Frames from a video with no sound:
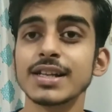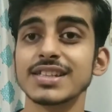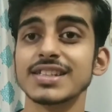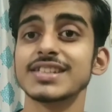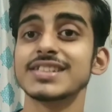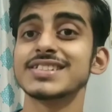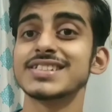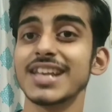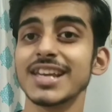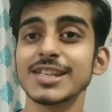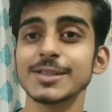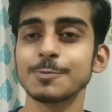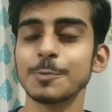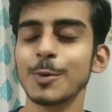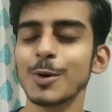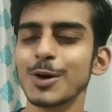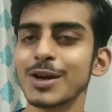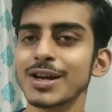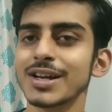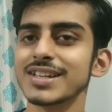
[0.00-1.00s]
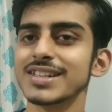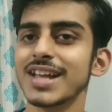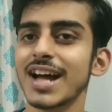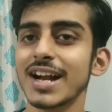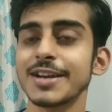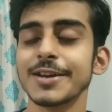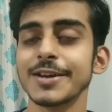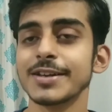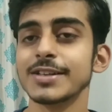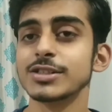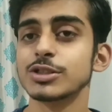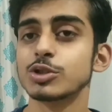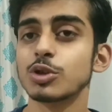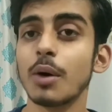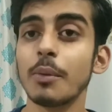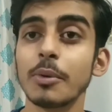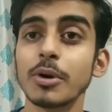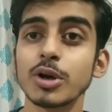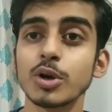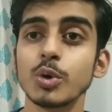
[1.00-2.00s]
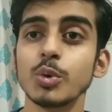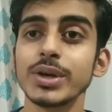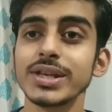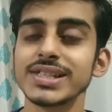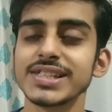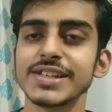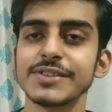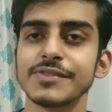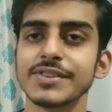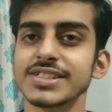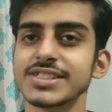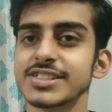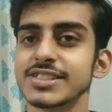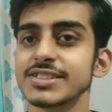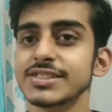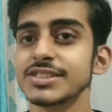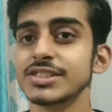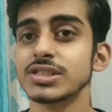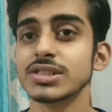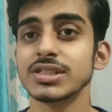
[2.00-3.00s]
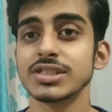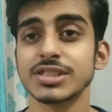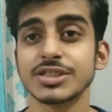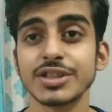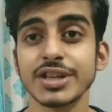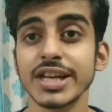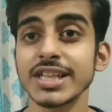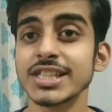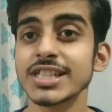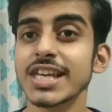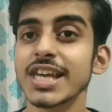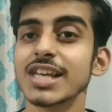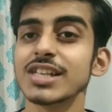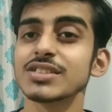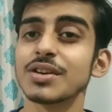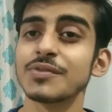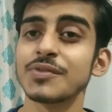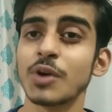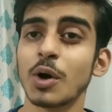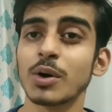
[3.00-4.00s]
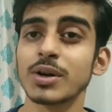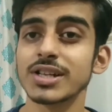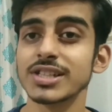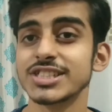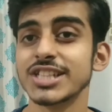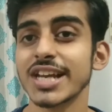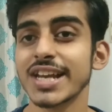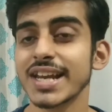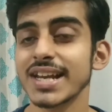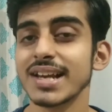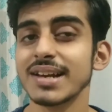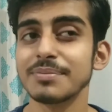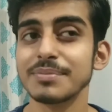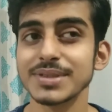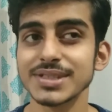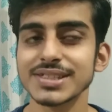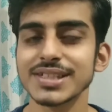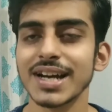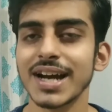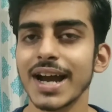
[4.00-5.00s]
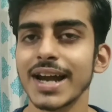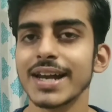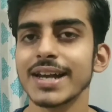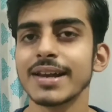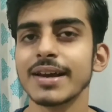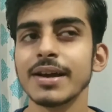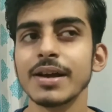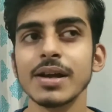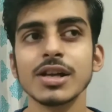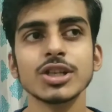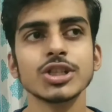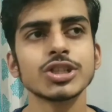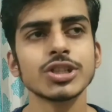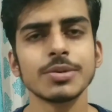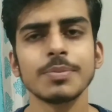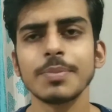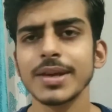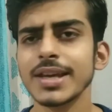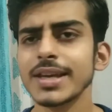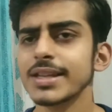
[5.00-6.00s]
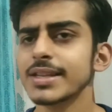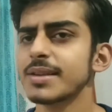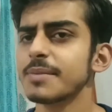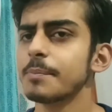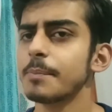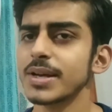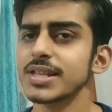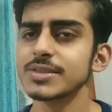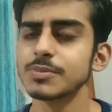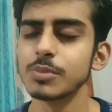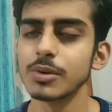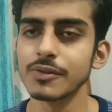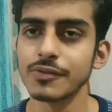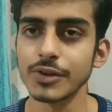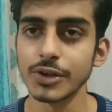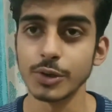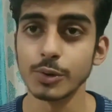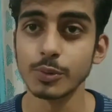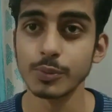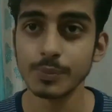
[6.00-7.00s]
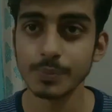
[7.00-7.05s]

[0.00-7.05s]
This next book, that is Robert Louis Stevenson's Strange Case of Doctor Jekyll and Mister Hyde, should be the best book for you.